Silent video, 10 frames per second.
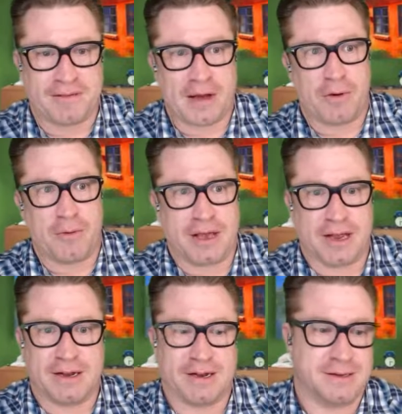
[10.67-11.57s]
That way we
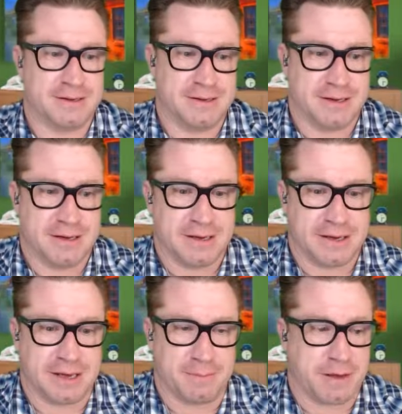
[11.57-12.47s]
can
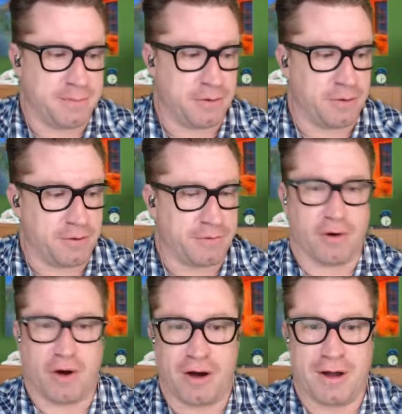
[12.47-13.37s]
get people over
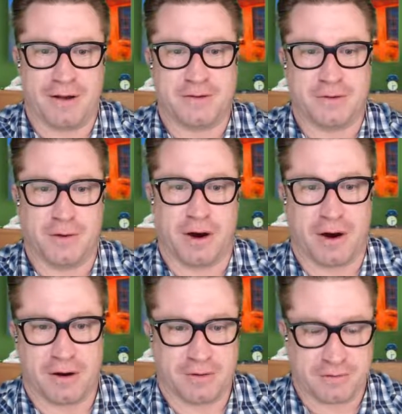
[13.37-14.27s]
onto
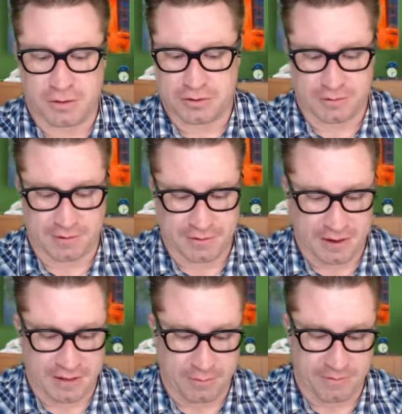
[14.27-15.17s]
our socials to see
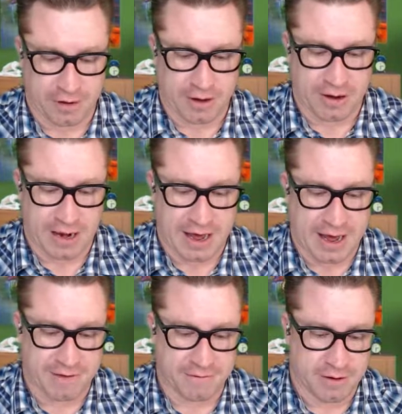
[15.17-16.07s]
that we've gone
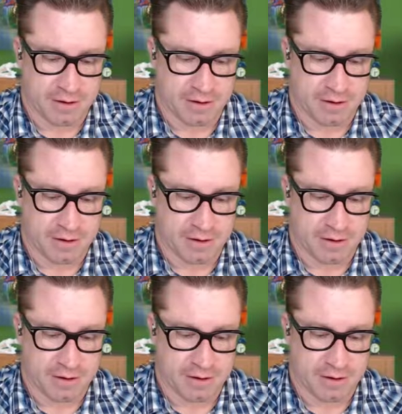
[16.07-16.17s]
live